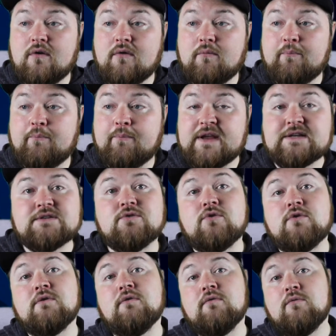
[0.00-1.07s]
based
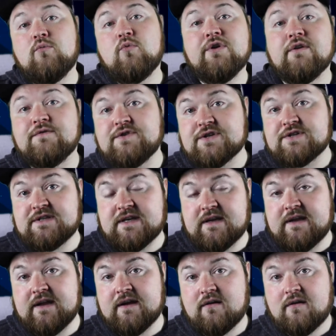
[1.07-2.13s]
on what you've just seen
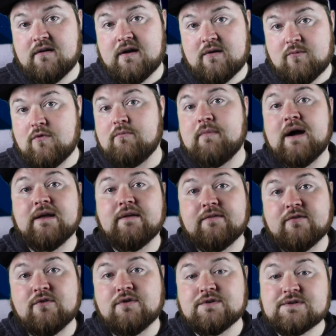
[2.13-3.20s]
here and what my
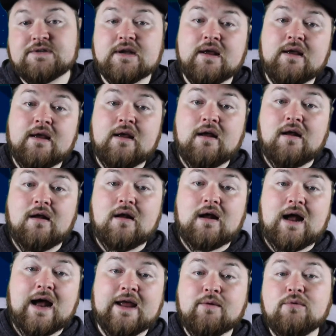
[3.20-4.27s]
thoughts,
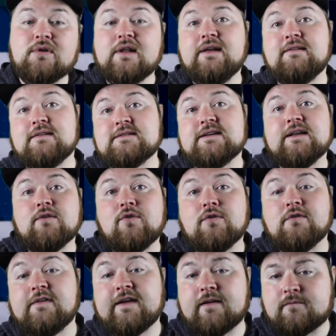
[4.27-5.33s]
I would like to see long
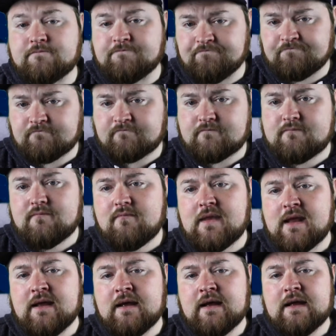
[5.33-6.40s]
term
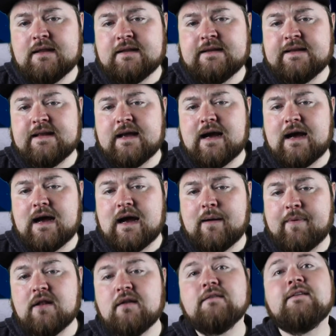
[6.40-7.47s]
the
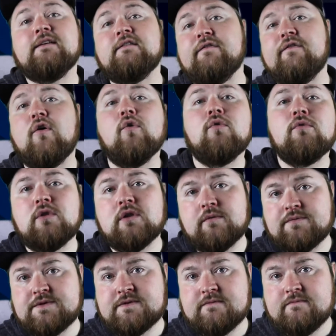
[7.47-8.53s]
ability to follow
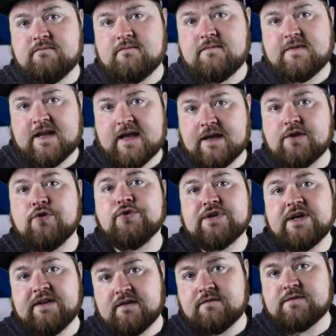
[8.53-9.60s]
clubs, to get news
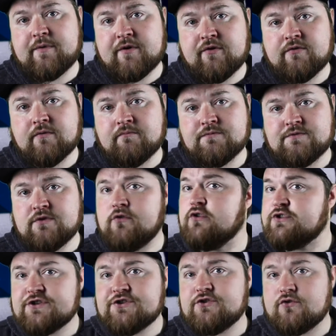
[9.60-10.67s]
items about them. So not
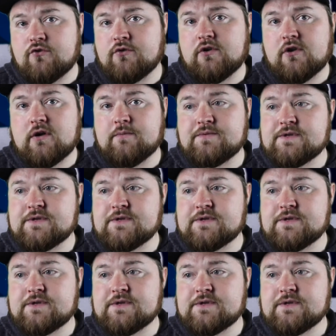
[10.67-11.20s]
just your own clubs.